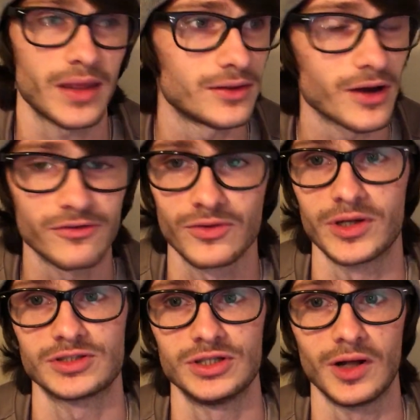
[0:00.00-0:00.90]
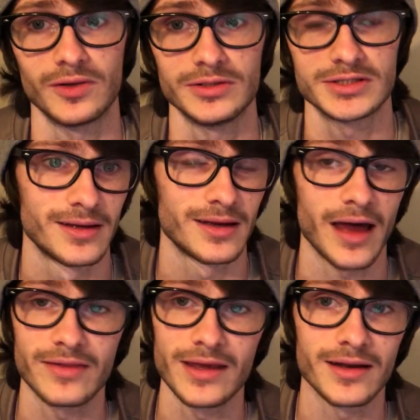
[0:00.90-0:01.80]
you have $300.
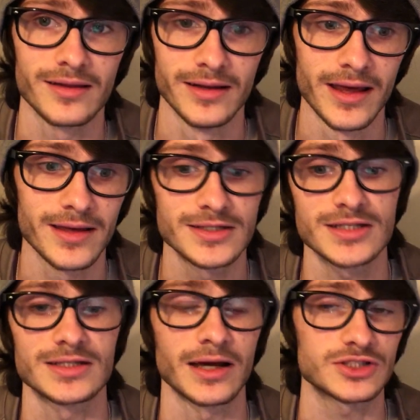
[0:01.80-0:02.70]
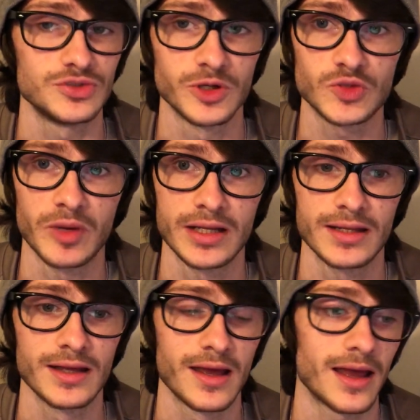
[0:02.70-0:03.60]
At the end of the day, it's just not too much
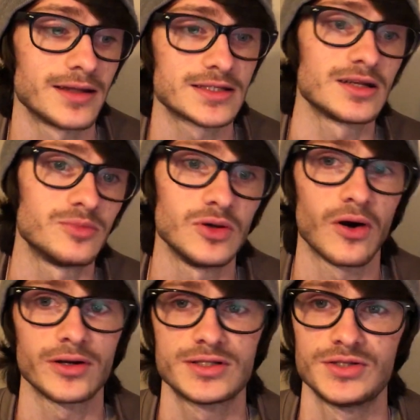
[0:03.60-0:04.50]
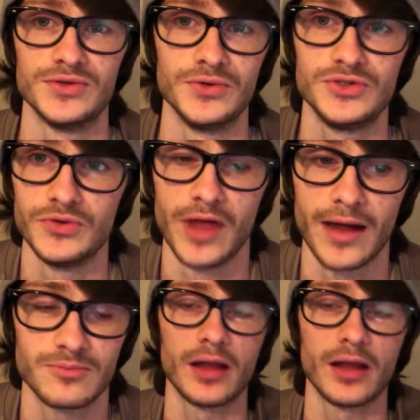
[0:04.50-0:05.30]
money, and it's going to be hard to do that.